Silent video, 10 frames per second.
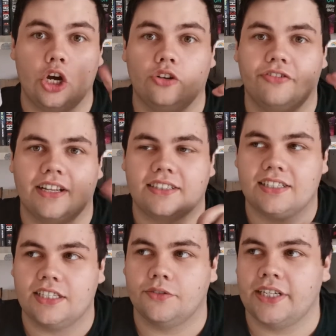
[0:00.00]

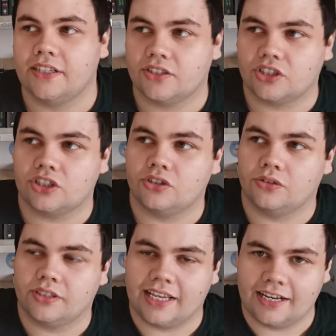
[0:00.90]
non-fantasy readers
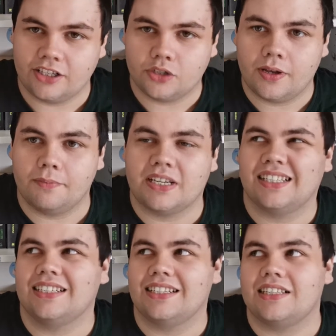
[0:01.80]
to get into it,
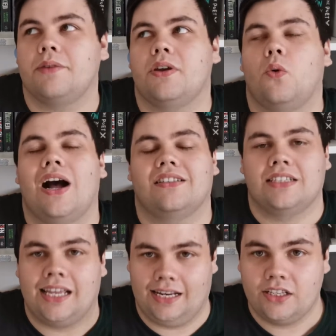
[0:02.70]
because it did take me a
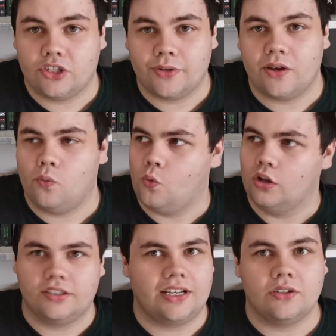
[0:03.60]
while to get into it.
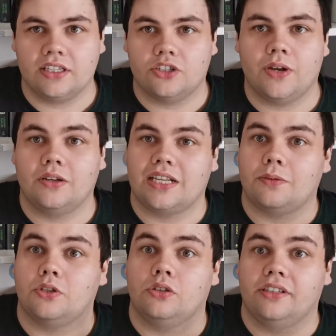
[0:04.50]
Once I was into it, I
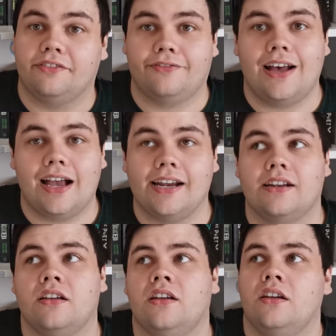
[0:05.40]
was absolutely
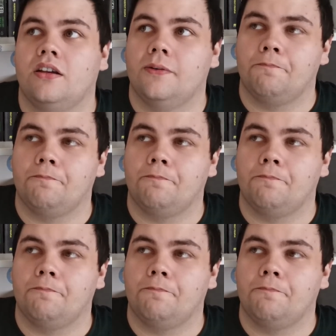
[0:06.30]
fine.